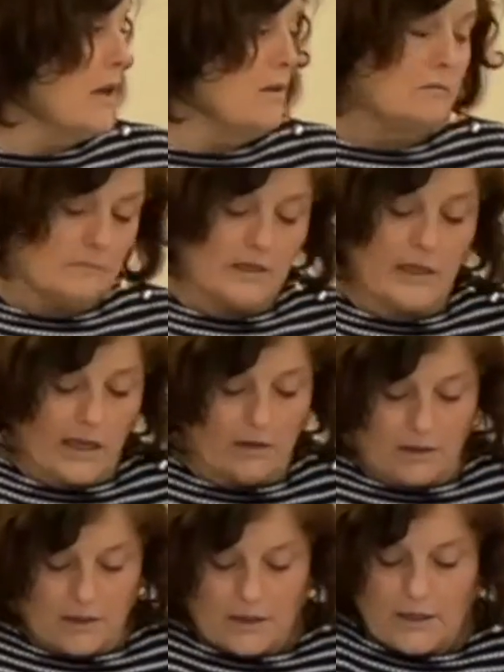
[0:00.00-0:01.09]

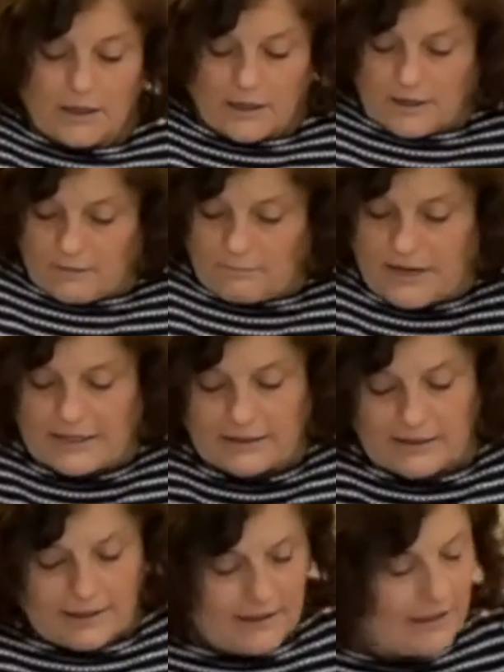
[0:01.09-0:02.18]
Yeah. And then
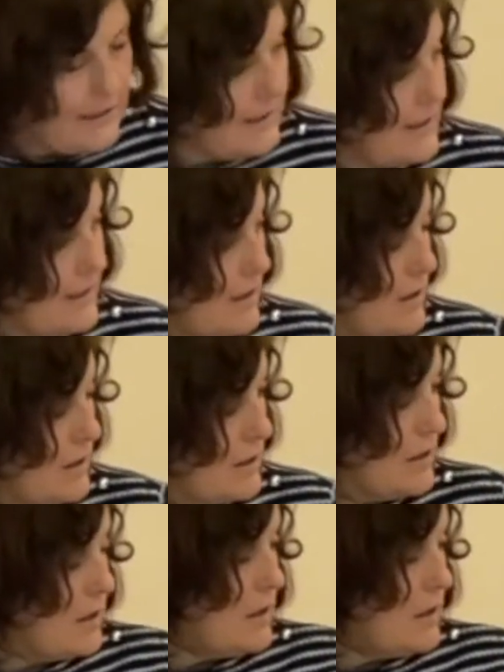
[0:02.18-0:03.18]
what would you do if it's